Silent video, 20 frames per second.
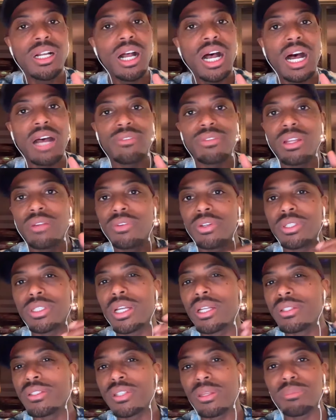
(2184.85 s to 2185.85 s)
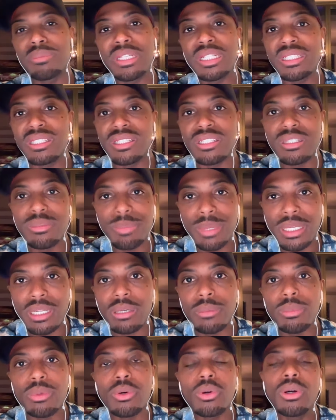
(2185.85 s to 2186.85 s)
I've never done something
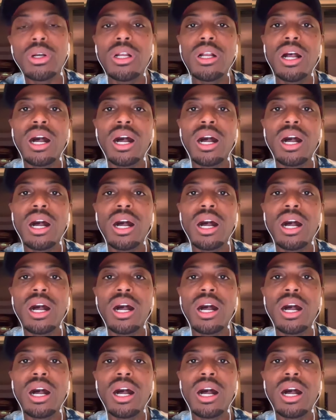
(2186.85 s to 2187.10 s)
despicable.